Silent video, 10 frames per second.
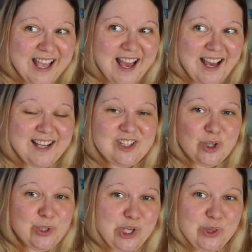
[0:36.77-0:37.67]
I
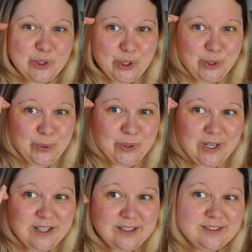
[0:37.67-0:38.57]
talk you through
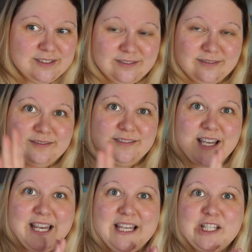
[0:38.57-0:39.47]

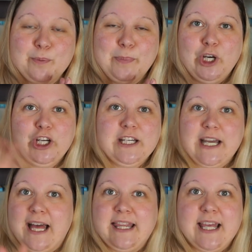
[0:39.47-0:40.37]
each book
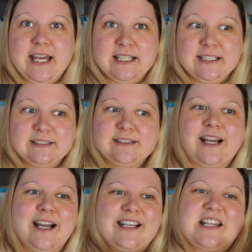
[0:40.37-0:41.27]
and then
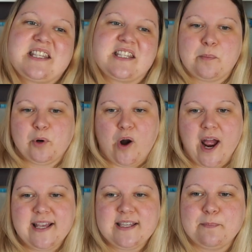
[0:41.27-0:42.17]
kind of
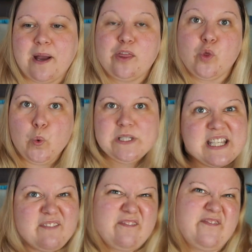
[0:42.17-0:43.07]
summarize my thoughts
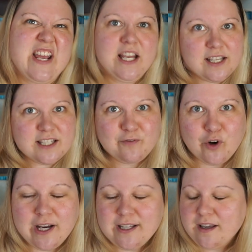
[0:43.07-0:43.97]
and feelings for
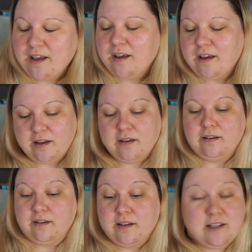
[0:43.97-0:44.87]
it
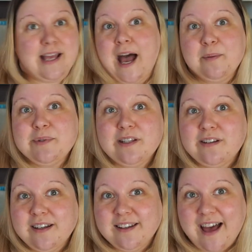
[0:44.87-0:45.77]
because I'm so
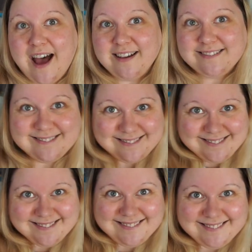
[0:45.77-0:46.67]
good at that.
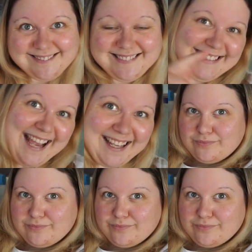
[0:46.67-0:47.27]
Yeah.